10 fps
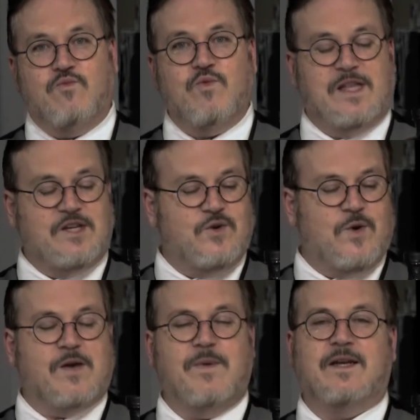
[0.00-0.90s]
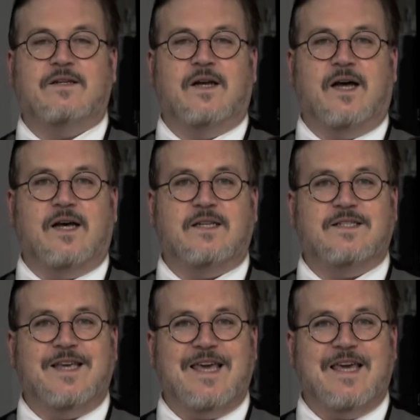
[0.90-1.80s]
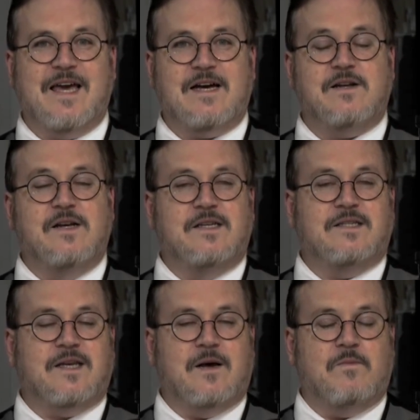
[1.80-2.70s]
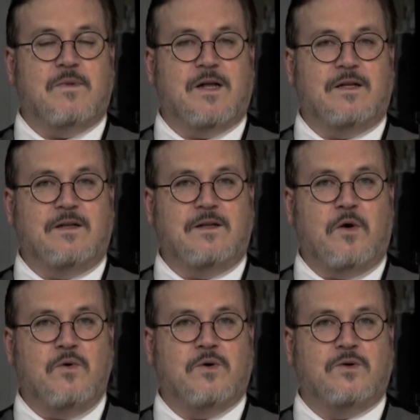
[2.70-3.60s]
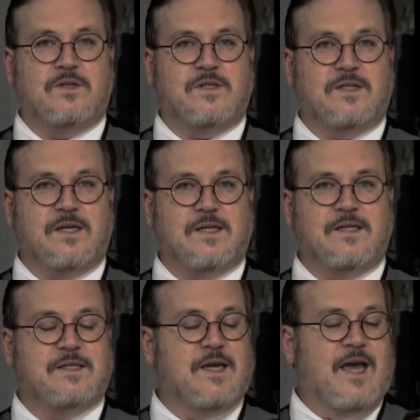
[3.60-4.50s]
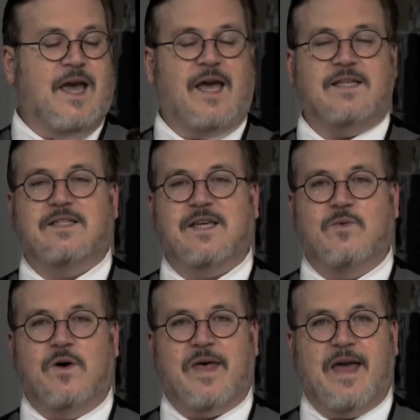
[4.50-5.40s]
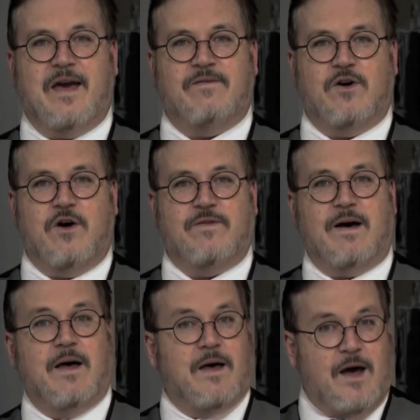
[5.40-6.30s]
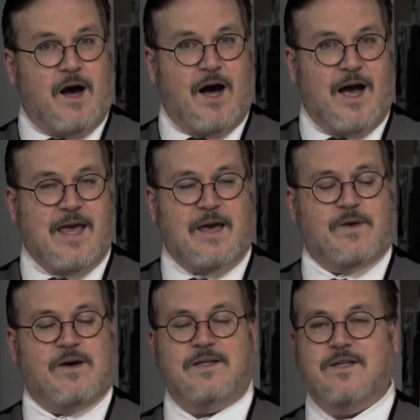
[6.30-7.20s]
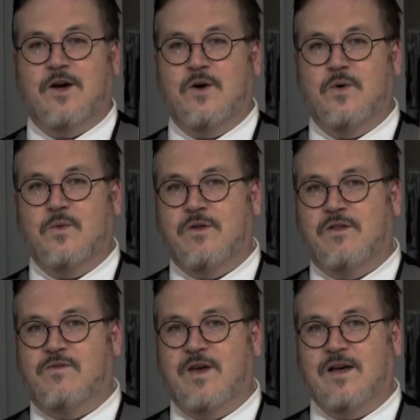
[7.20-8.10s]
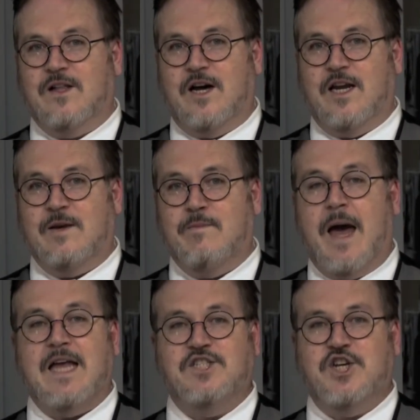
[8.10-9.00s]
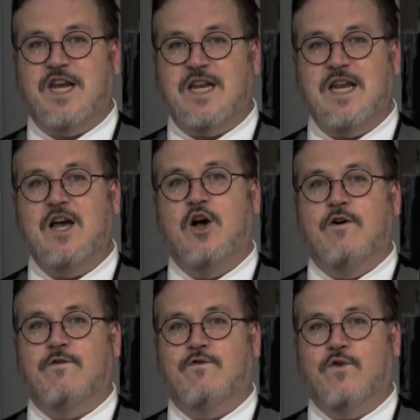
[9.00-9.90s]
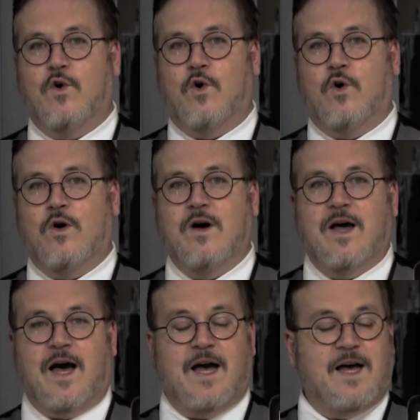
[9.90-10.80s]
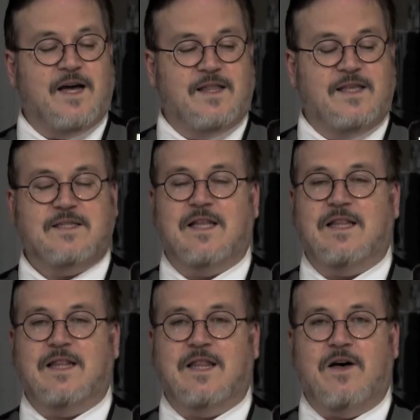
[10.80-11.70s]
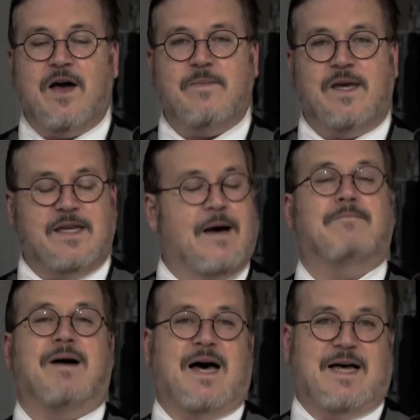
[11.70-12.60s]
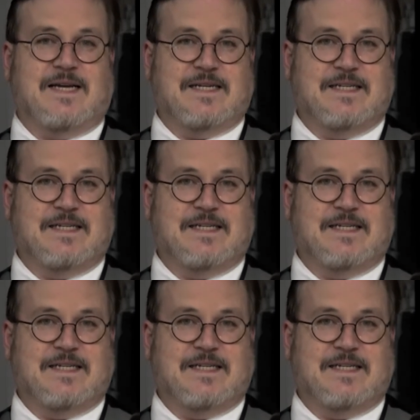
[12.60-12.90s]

I really do recommend seeking out some local distillers and see what they have on offer. I am going to go with the finger lime gin for this limey number.